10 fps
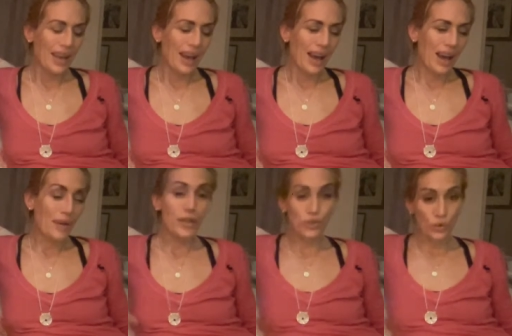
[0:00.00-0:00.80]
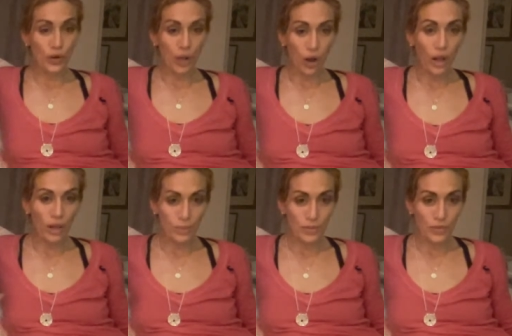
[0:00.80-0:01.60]
He used to write
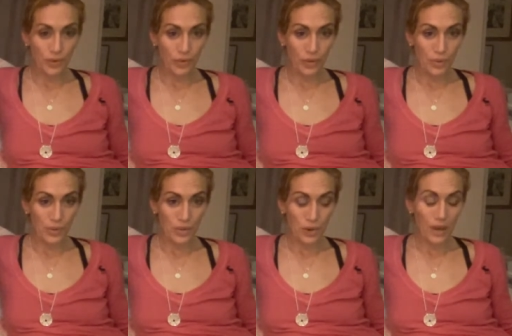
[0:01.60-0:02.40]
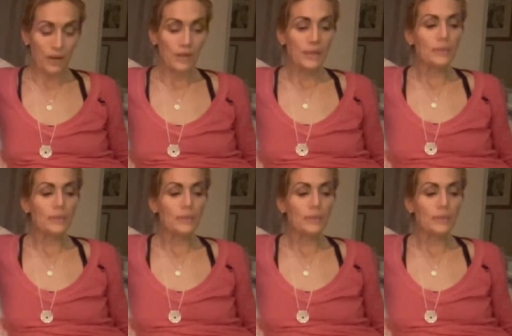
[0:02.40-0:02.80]
columns for Forbes as well.